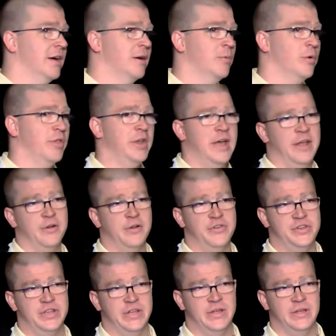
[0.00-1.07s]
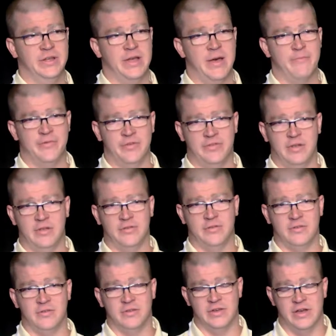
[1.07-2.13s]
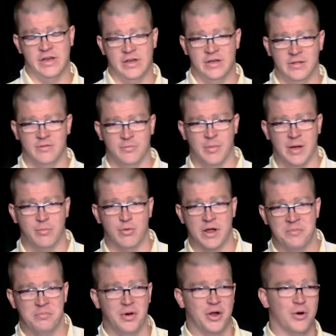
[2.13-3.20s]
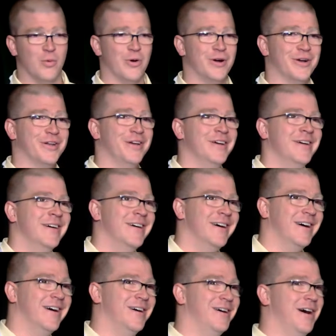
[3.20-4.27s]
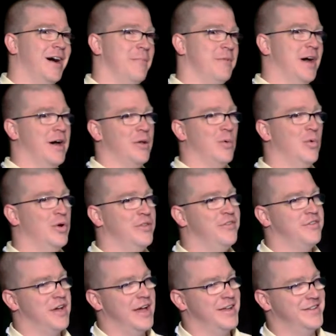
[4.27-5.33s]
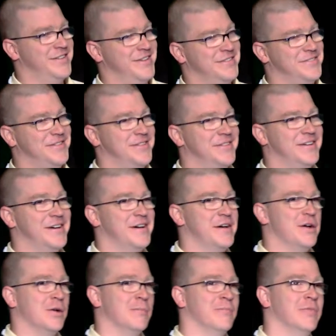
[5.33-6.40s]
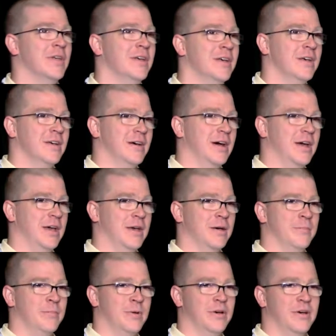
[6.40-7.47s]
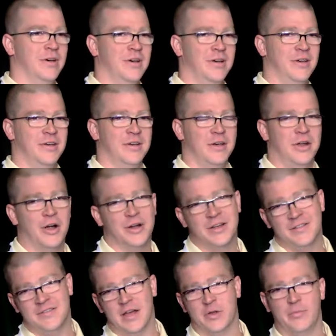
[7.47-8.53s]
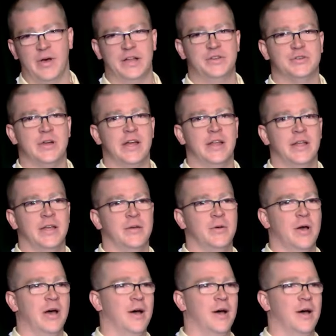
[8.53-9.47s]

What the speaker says: with an energy emphasis. It's my bread and butter work. I'm not a wood scientist. I am an architect by training,